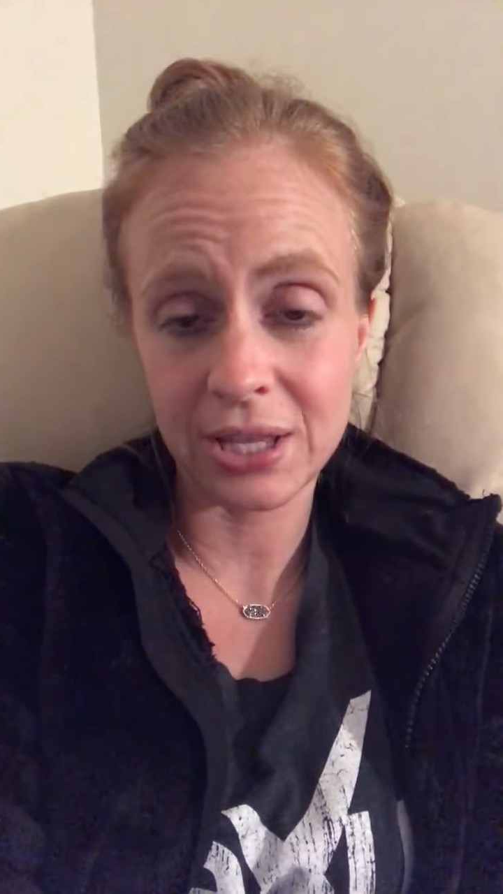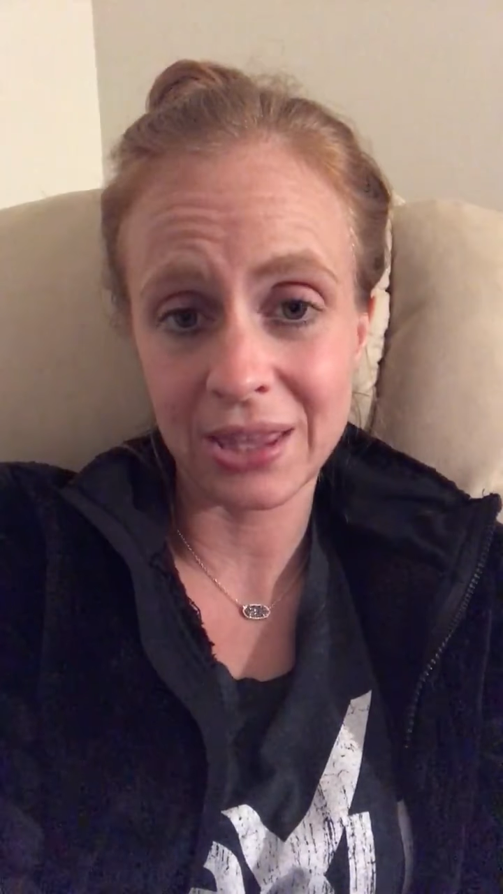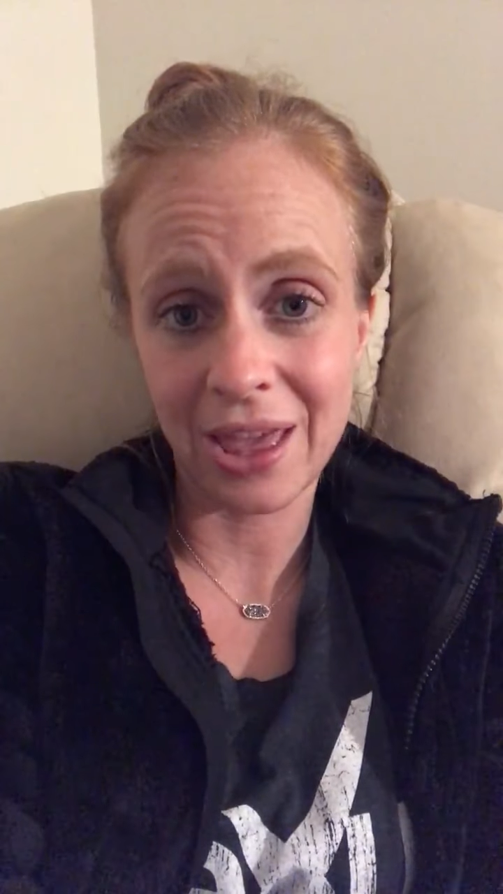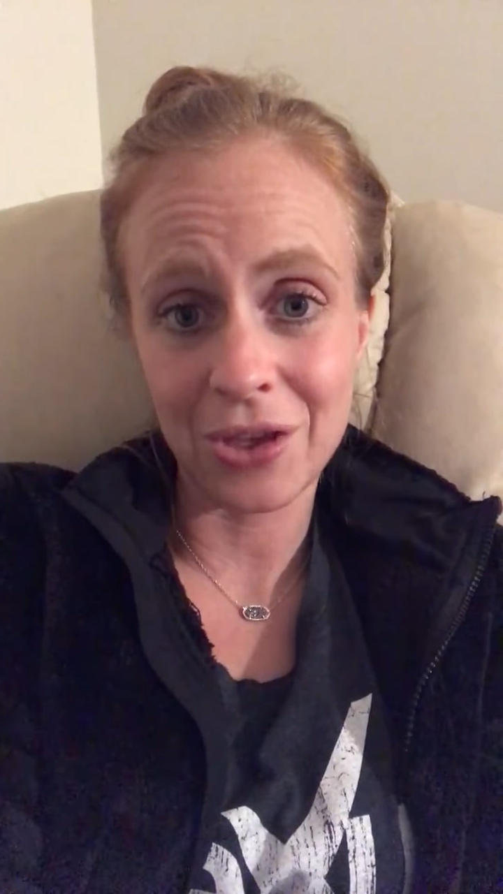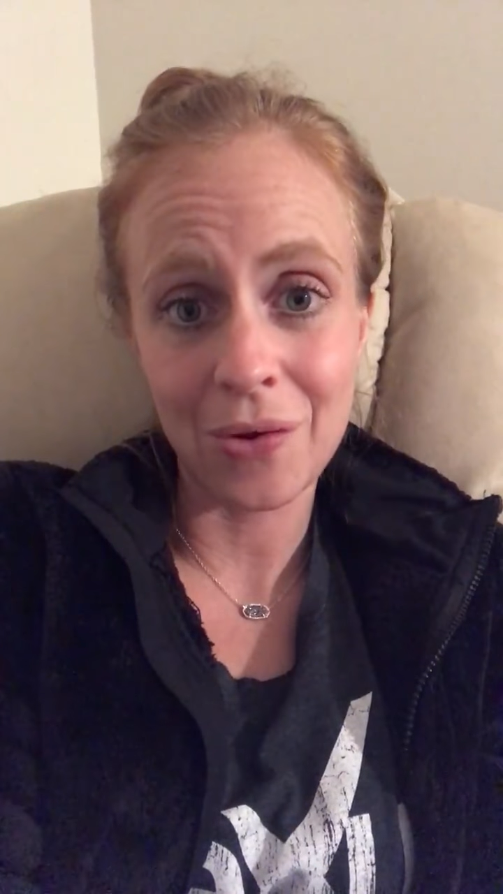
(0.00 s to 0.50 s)

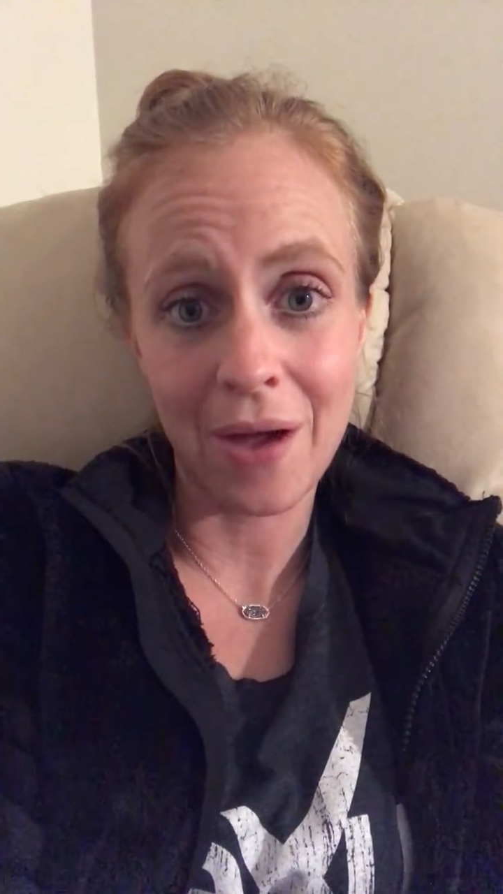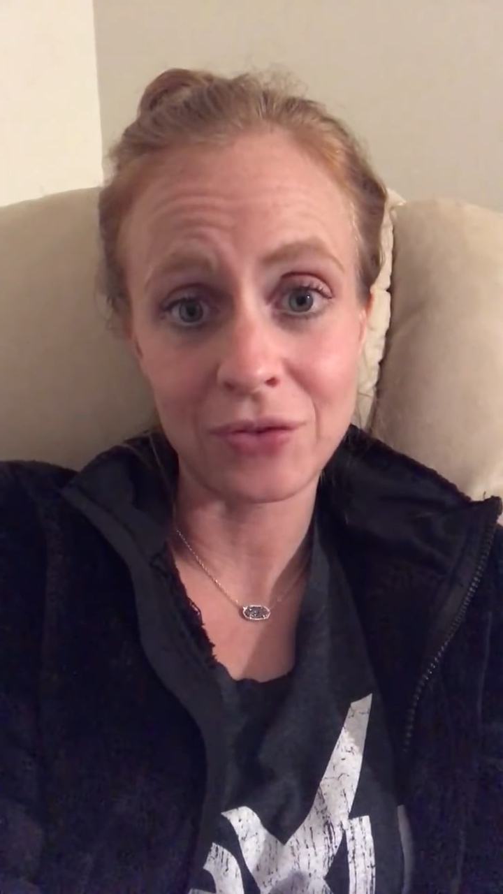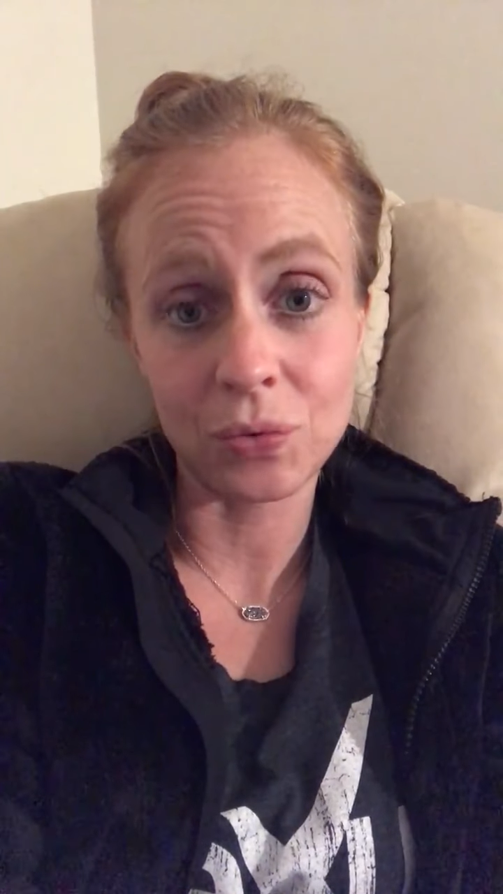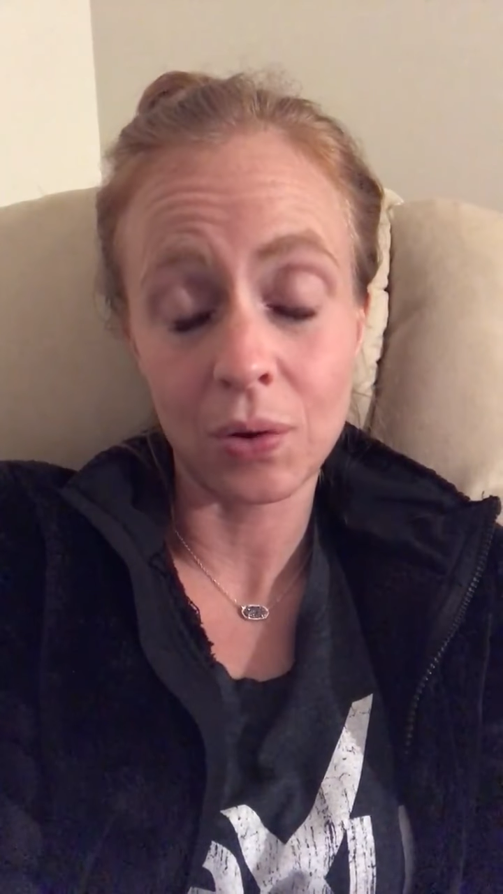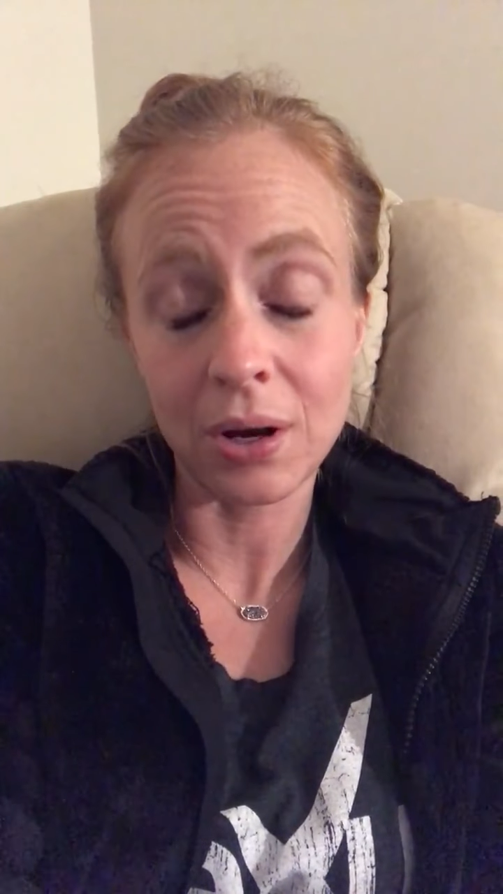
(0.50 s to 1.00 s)
thing that you
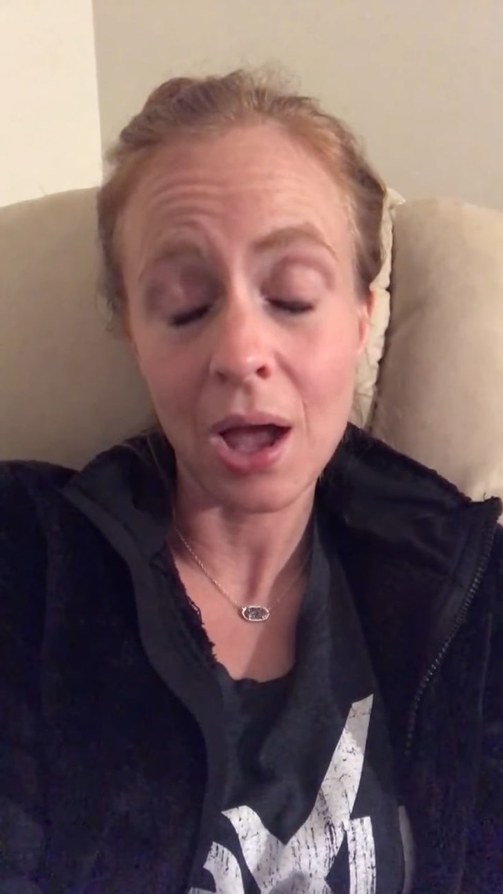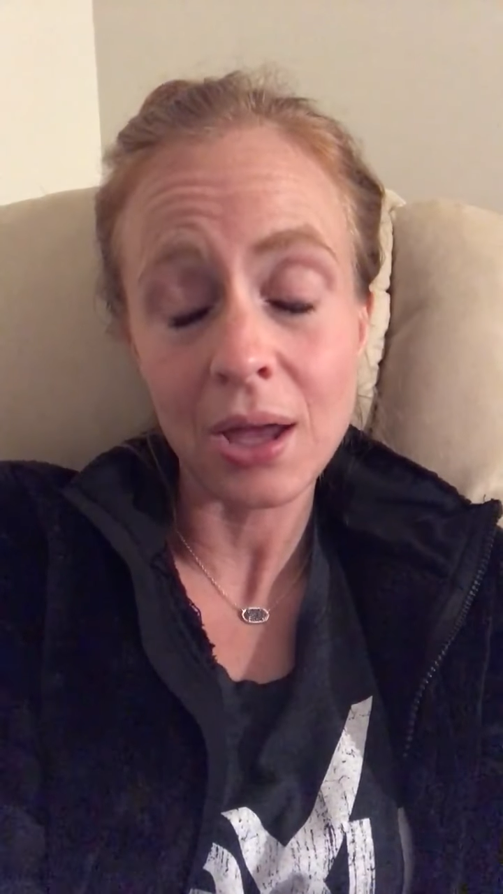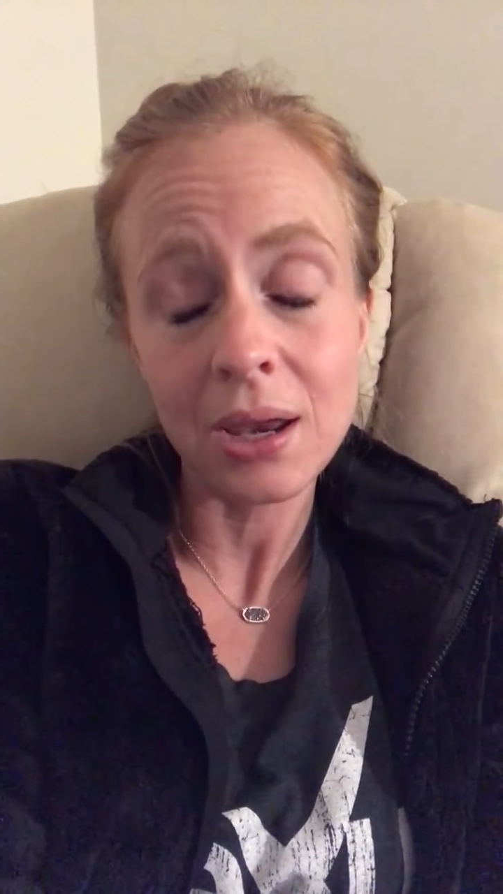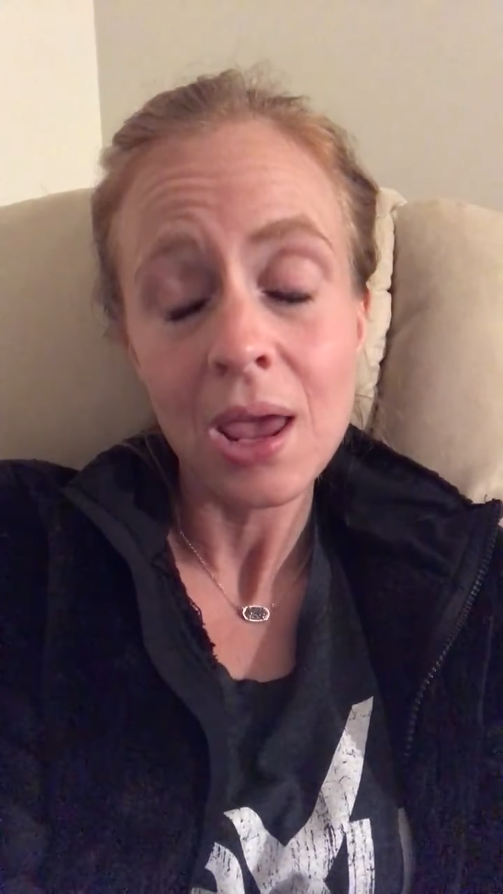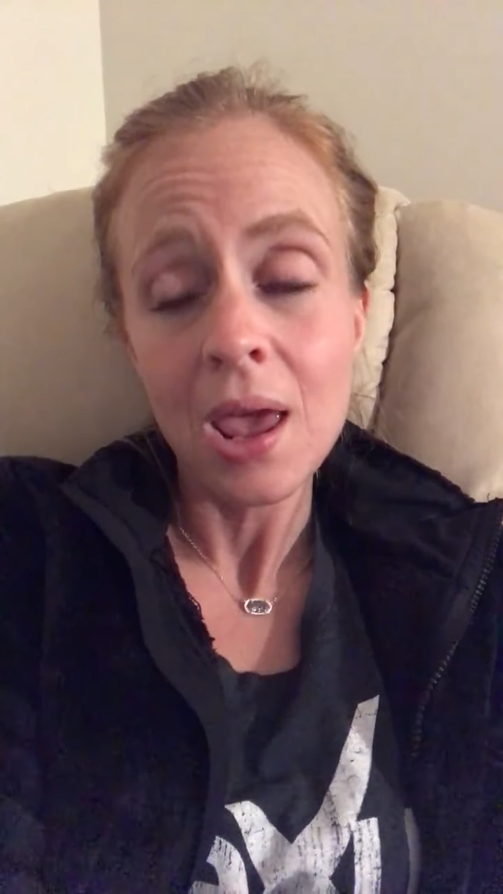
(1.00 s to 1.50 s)
have to work
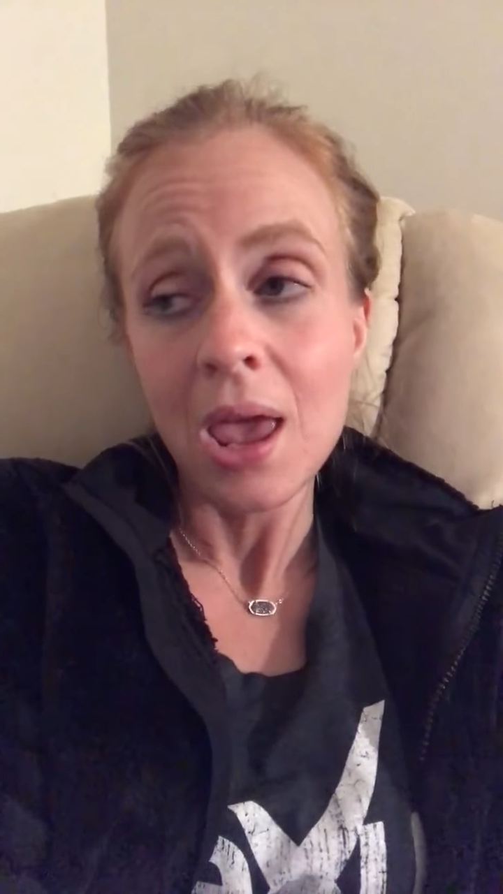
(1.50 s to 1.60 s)
on